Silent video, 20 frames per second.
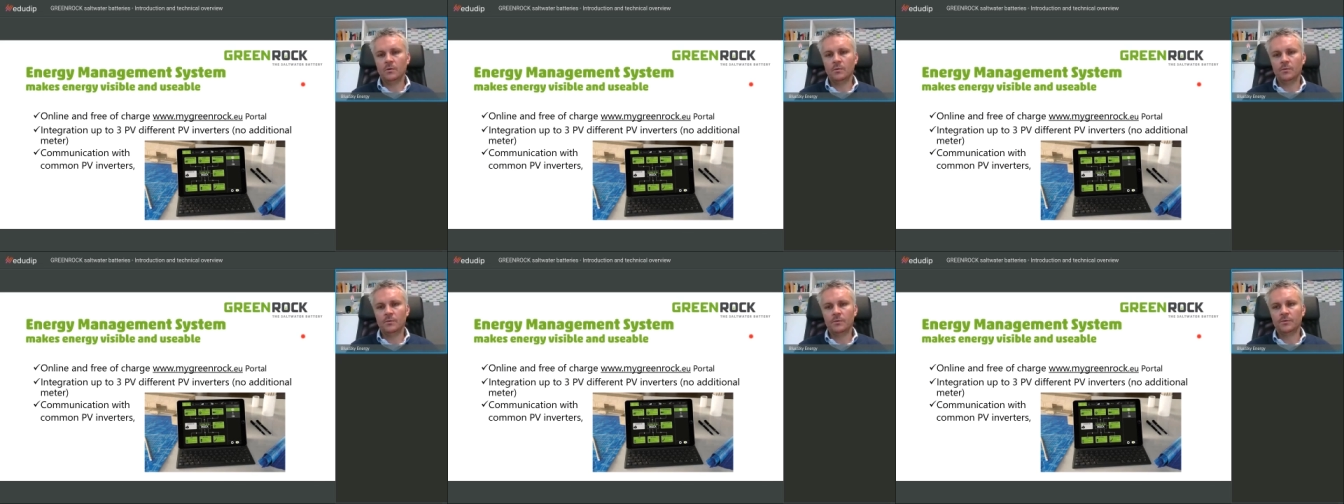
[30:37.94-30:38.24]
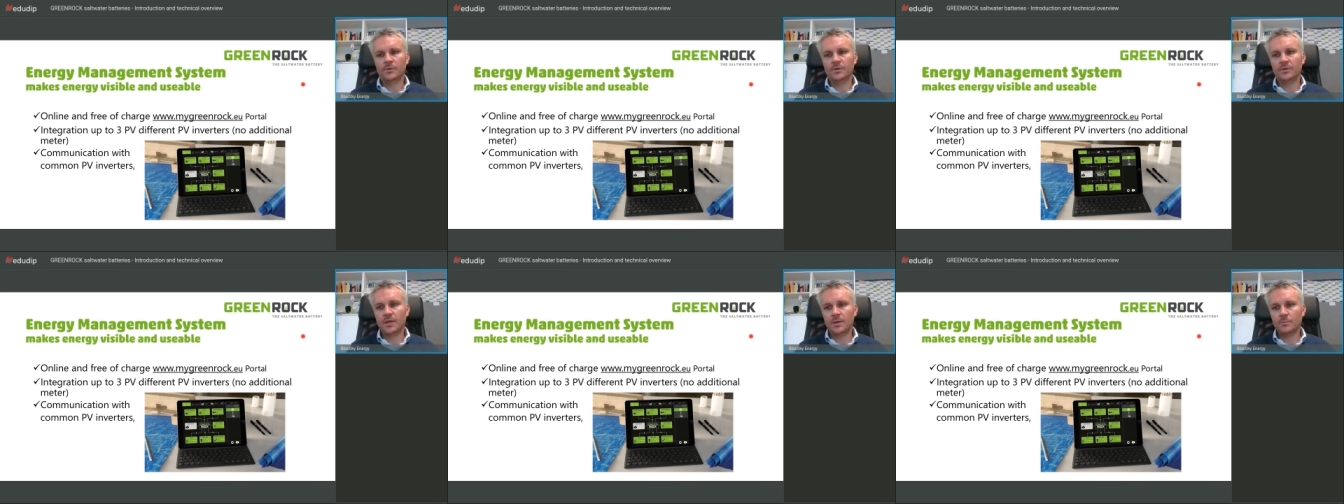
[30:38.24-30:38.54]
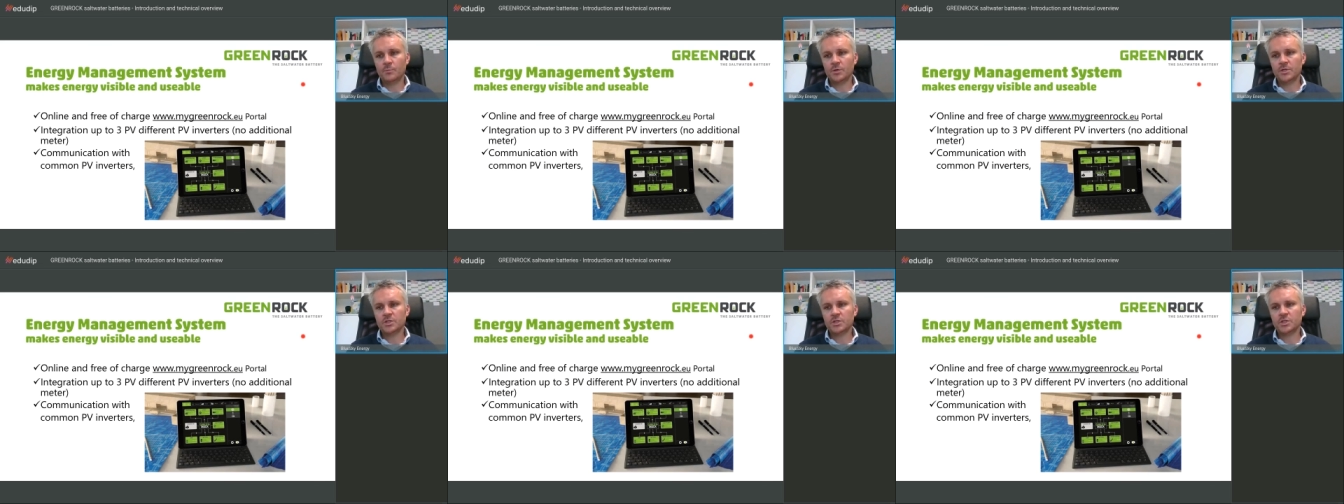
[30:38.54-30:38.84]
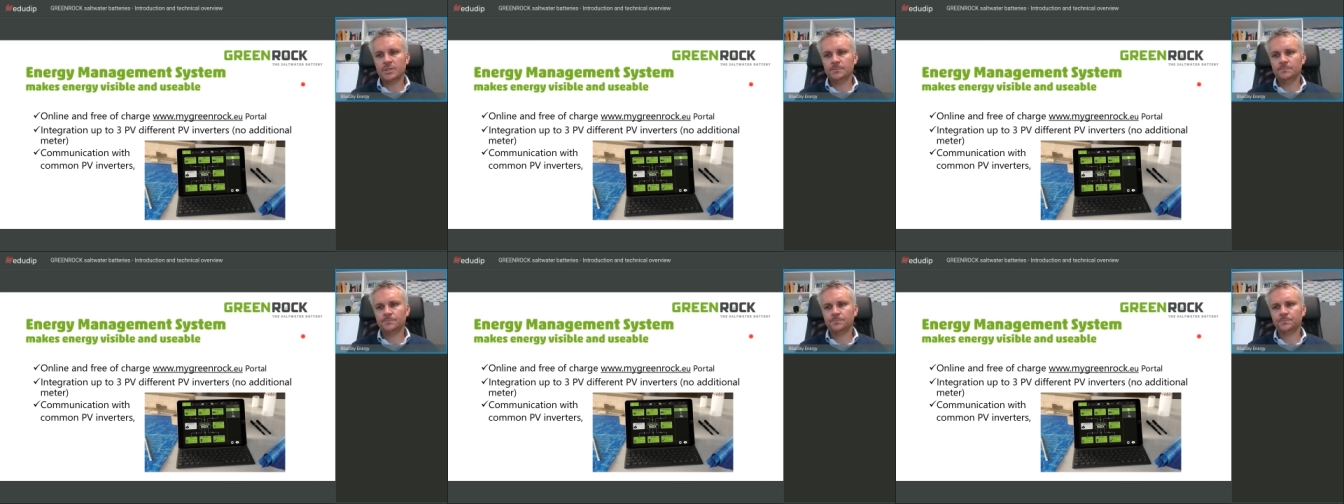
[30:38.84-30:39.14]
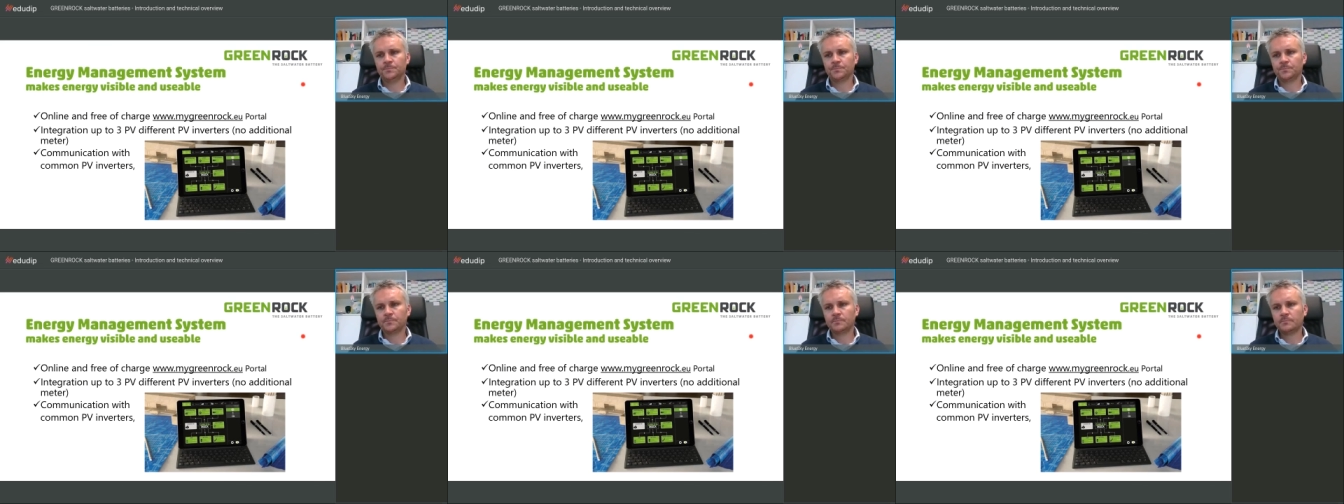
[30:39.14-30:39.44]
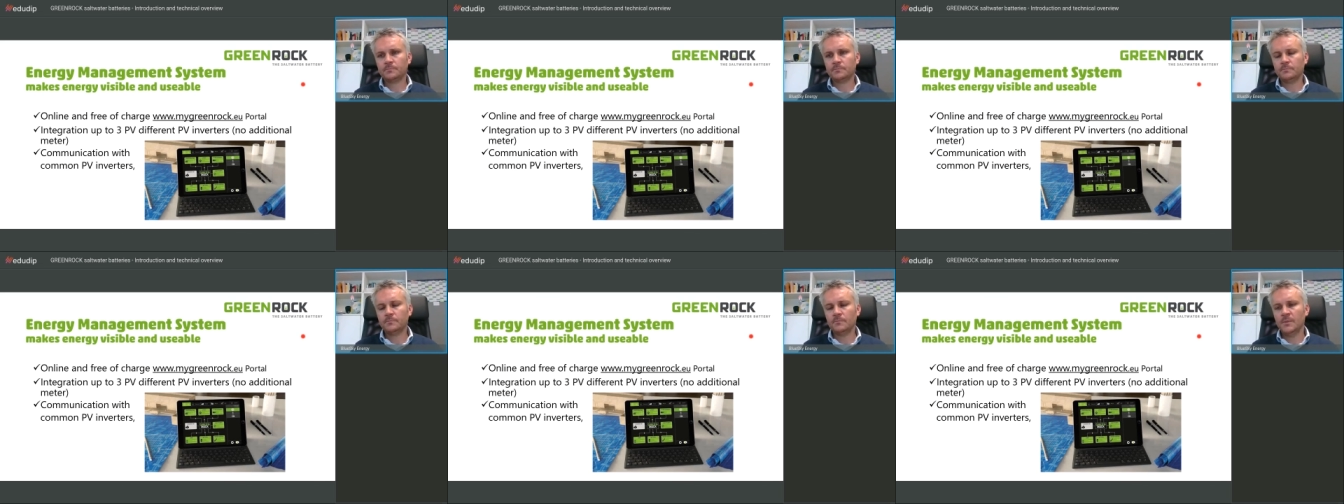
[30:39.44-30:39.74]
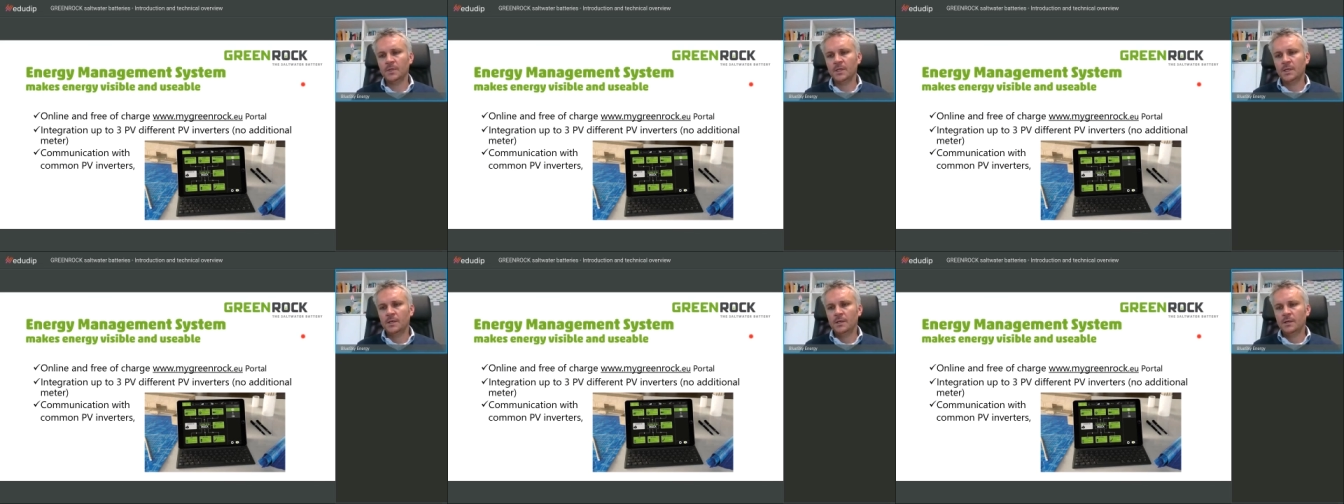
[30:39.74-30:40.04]
The
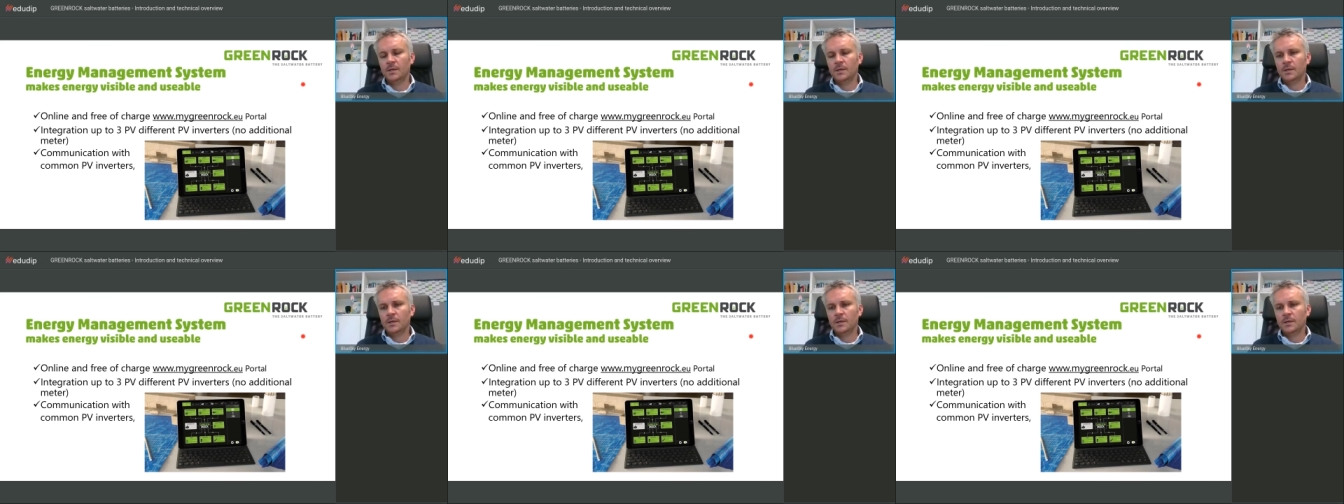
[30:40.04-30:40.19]
1.5%